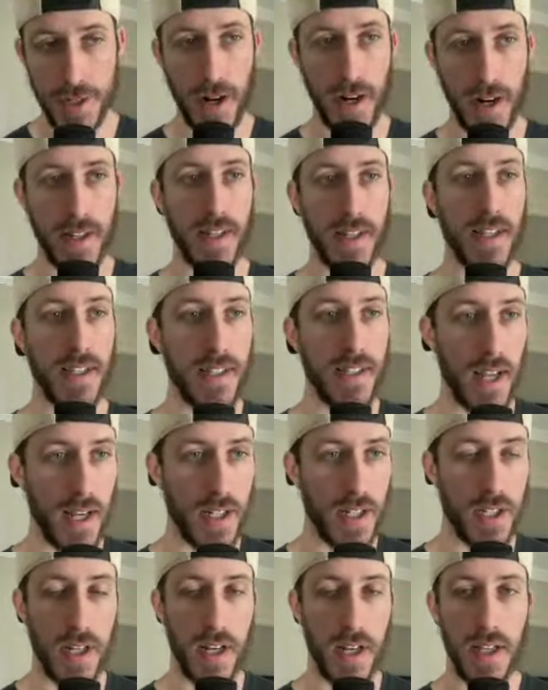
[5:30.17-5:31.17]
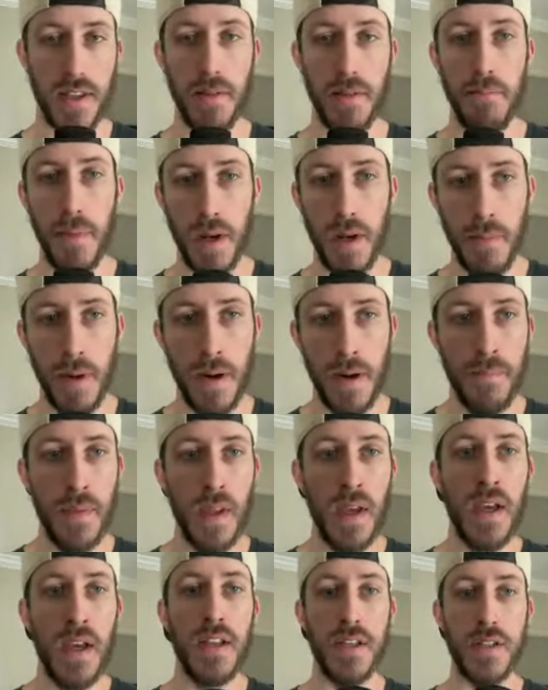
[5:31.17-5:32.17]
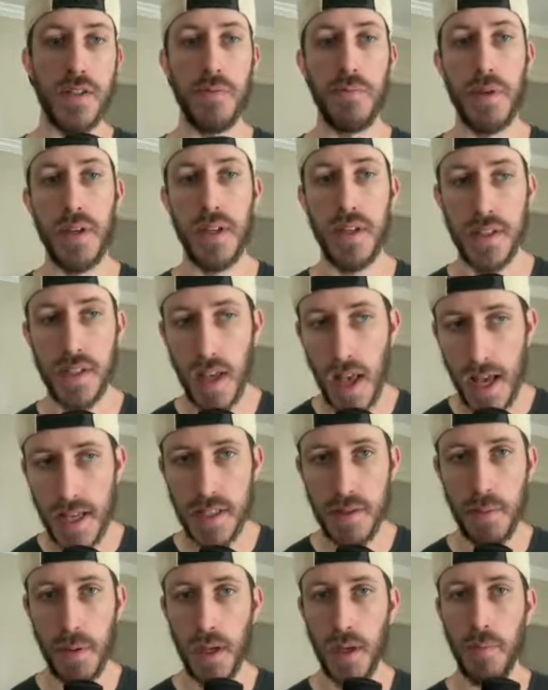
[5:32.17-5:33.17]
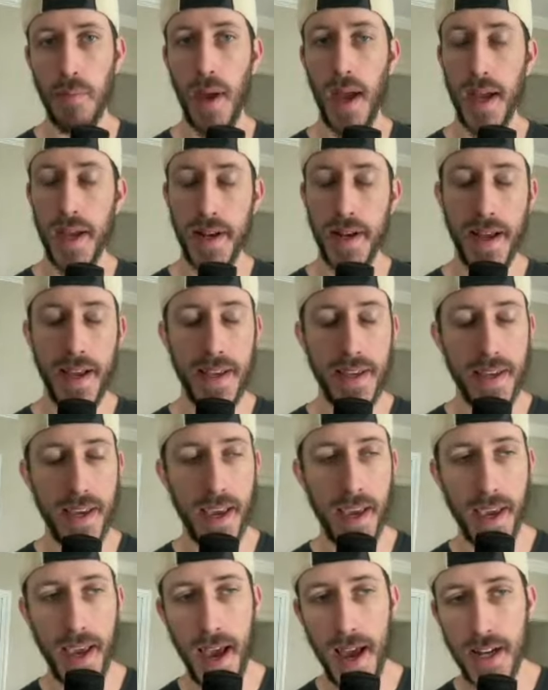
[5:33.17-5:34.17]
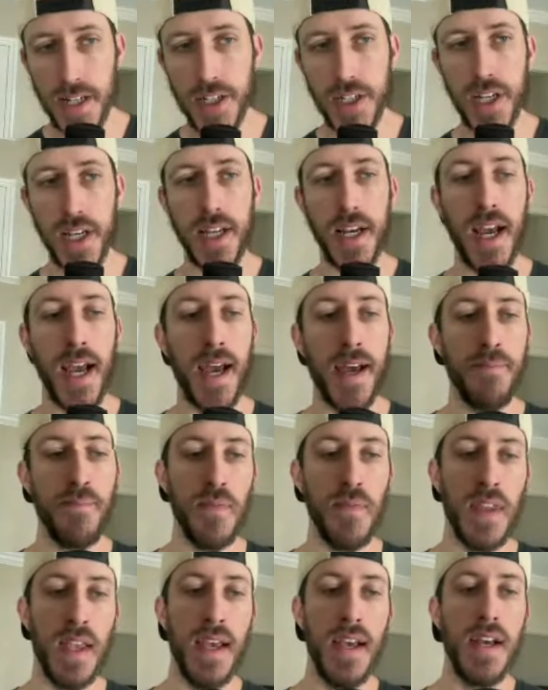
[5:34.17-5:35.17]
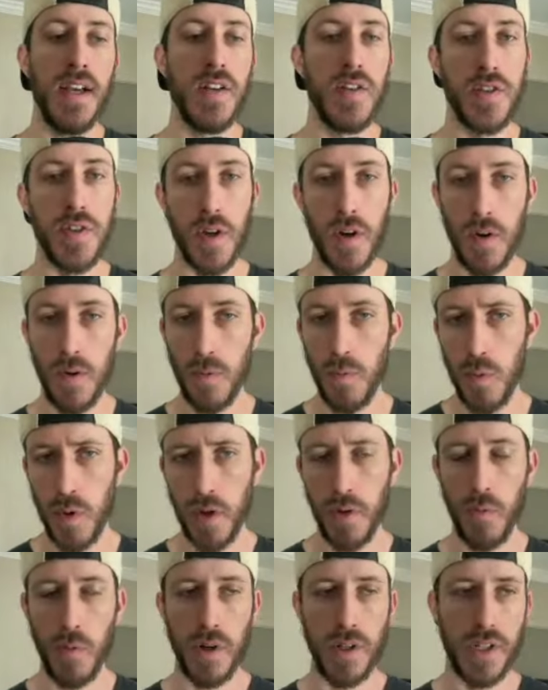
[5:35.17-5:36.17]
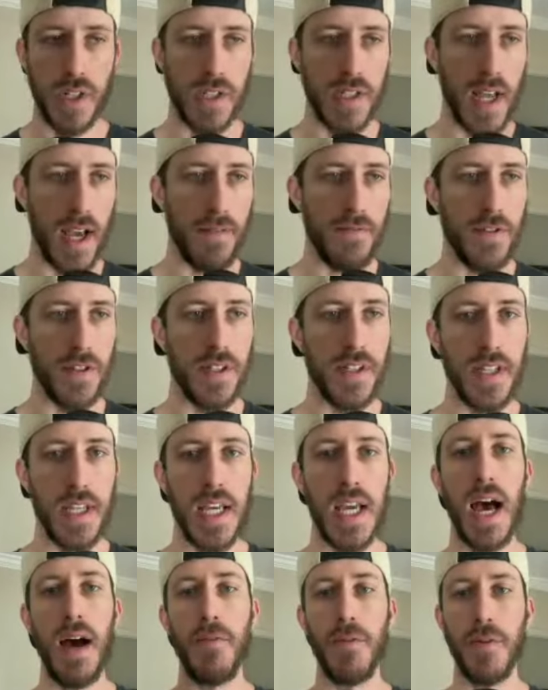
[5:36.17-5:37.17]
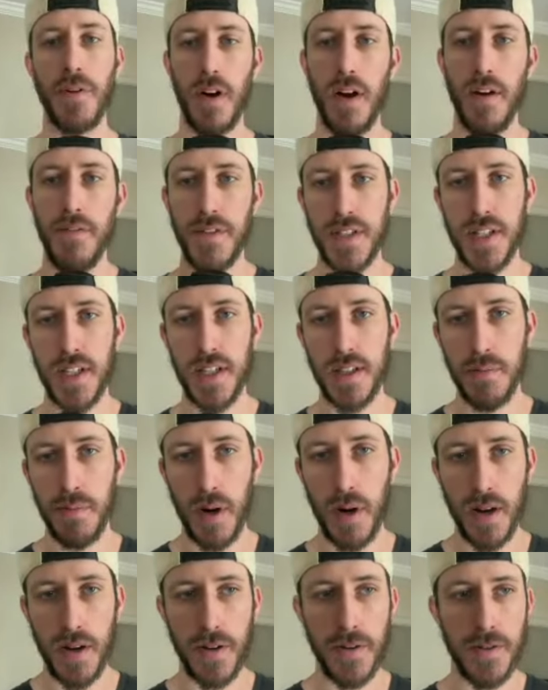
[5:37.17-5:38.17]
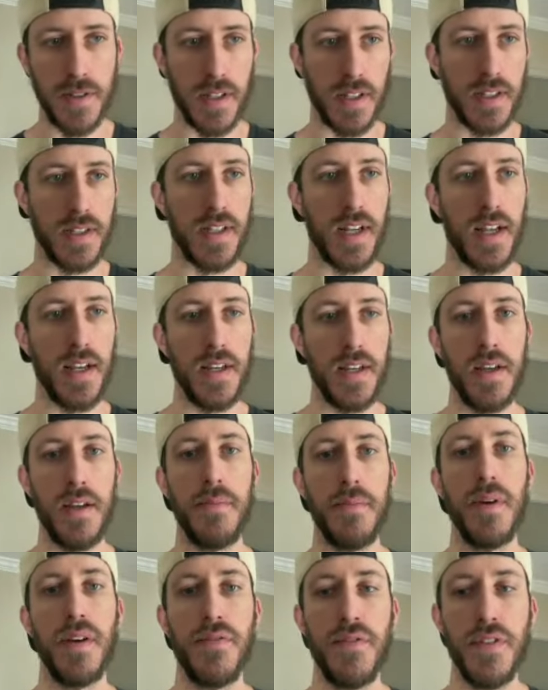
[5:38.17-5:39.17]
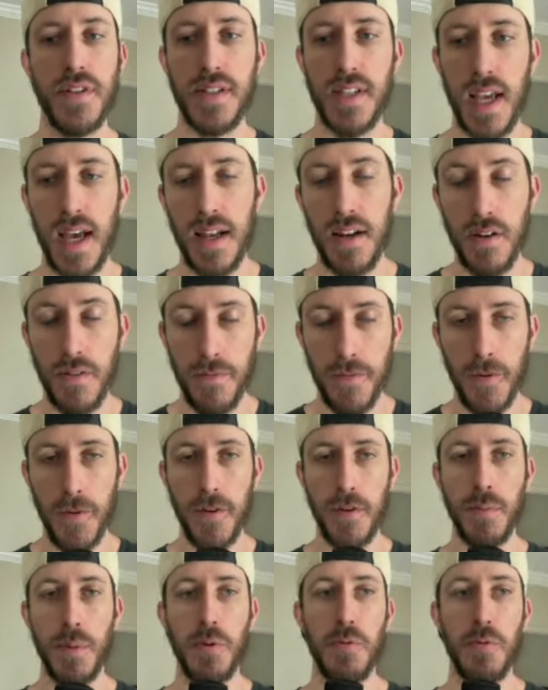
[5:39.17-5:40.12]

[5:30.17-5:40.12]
extension at the minimum. This will be his last big payday he can cash in at. So we'll just have to see. I would love to see the Broncos extend him if it's at an affordable